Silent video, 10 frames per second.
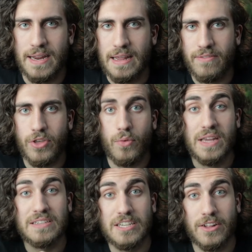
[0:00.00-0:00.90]
And even though
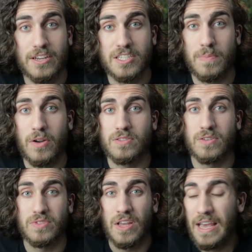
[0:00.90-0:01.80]
we still experience
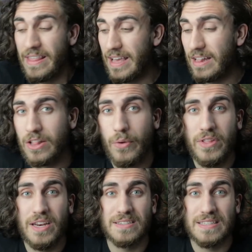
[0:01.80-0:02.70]
those that
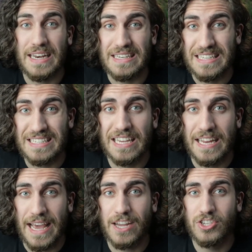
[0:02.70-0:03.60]
loneliness, that
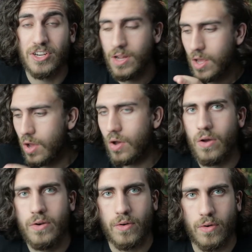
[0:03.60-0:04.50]
disconnection
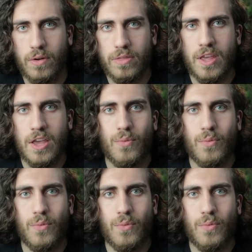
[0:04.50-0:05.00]
on earth,